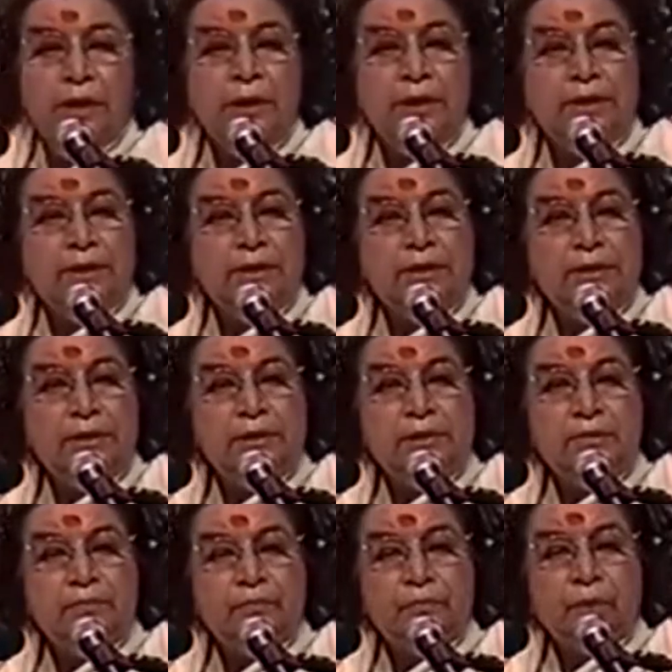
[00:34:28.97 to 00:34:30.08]
rises,
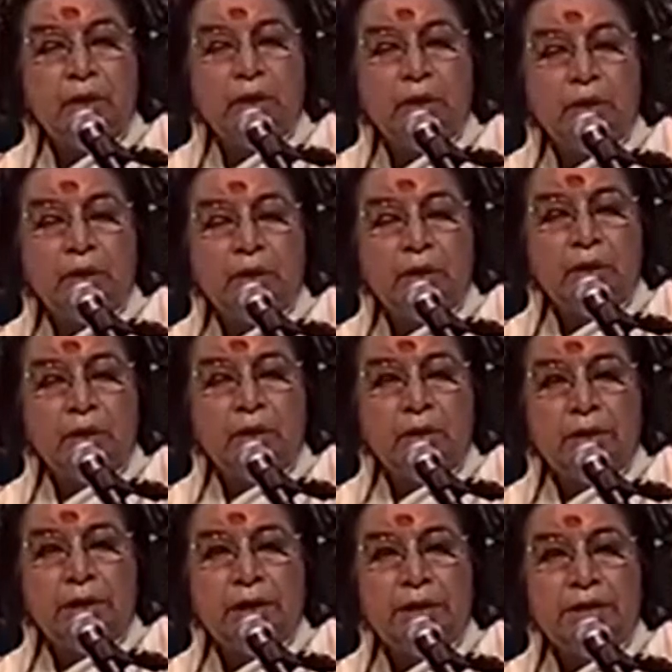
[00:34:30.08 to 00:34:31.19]

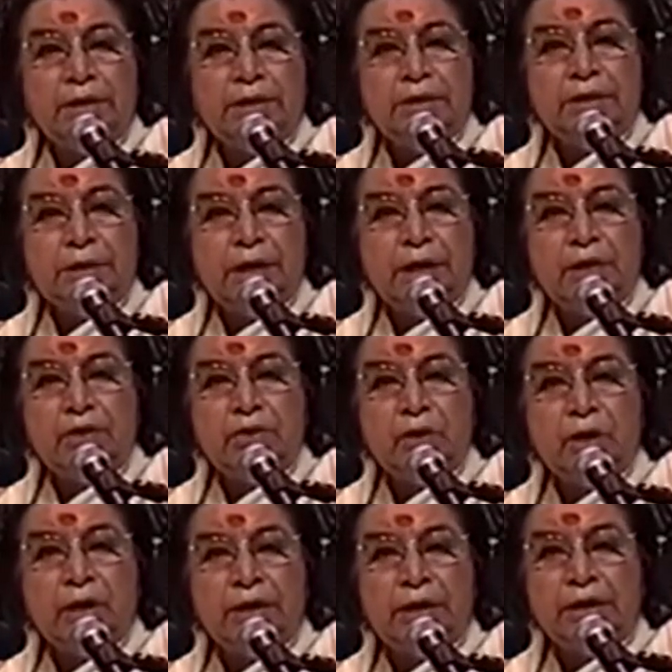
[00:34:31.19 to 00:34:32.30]
then she takes your
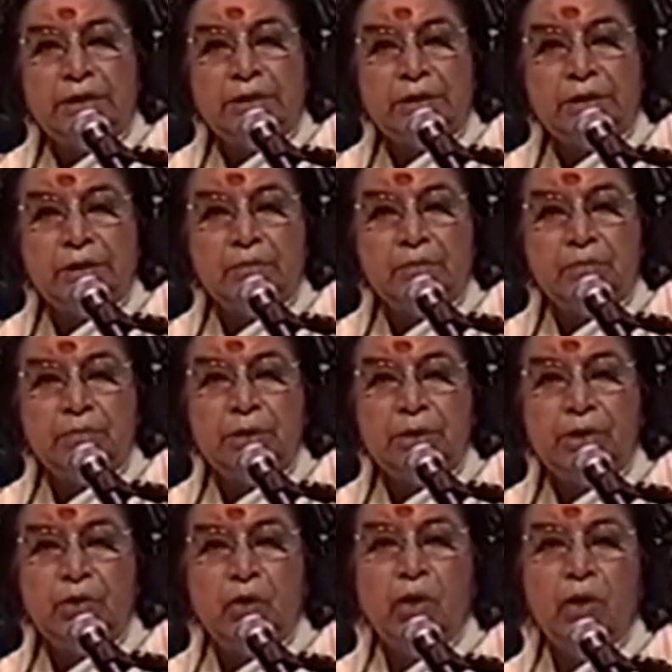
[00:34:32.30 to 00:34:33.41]
attention
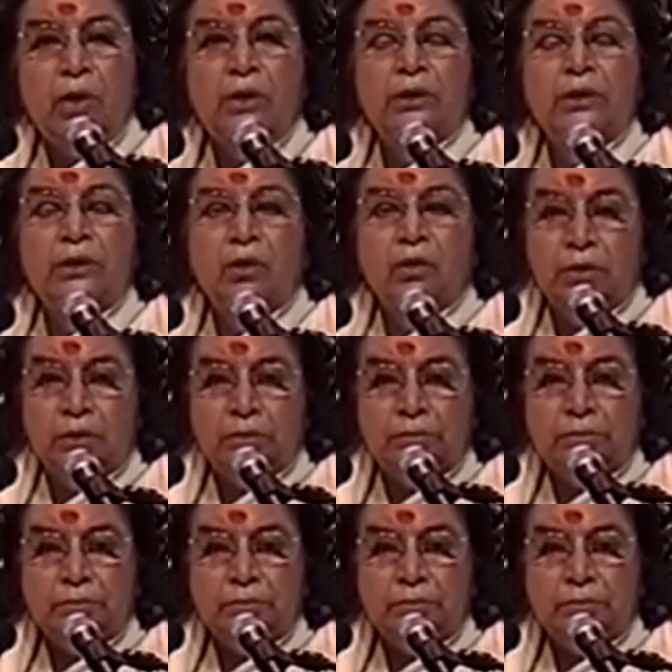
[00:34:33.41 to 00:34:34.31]
beyond the thought,